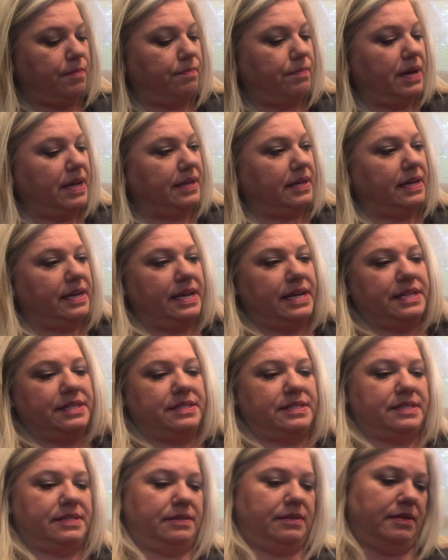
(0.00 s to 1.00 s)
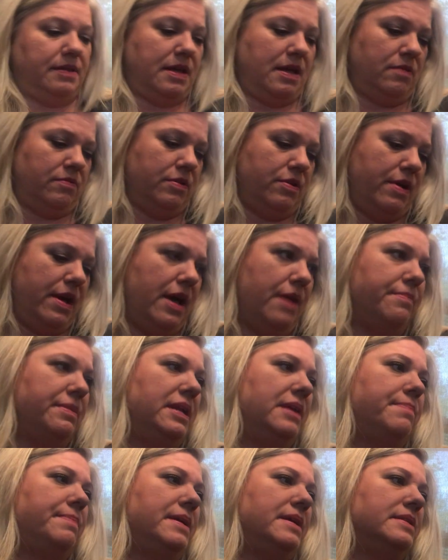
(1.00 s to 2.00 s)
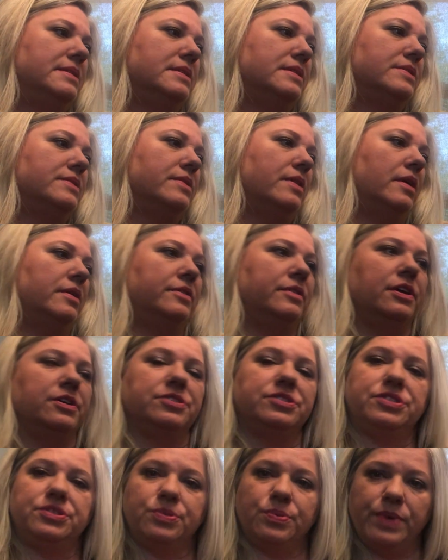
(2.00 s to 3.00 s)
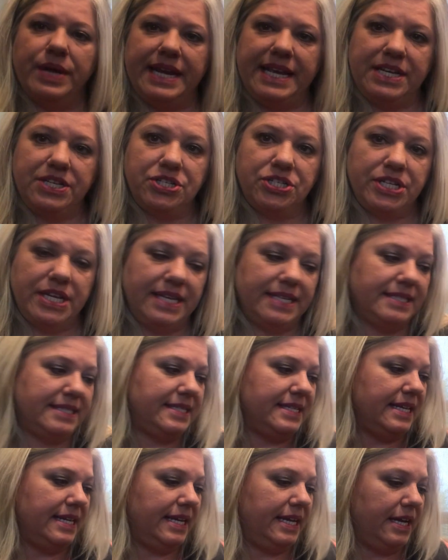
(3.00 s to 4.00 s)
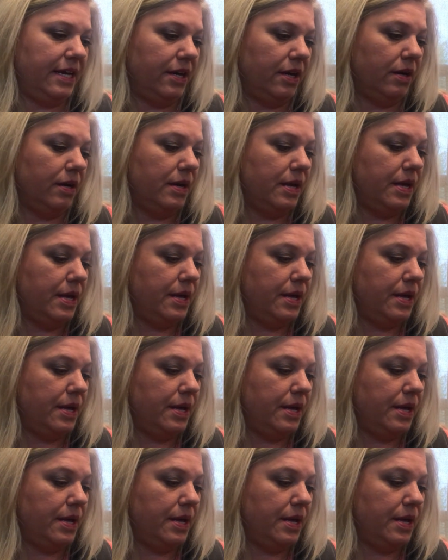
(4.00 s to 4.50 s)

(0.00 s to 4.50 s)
But it's, I don't know how many pieces, there's 20 sheets in here.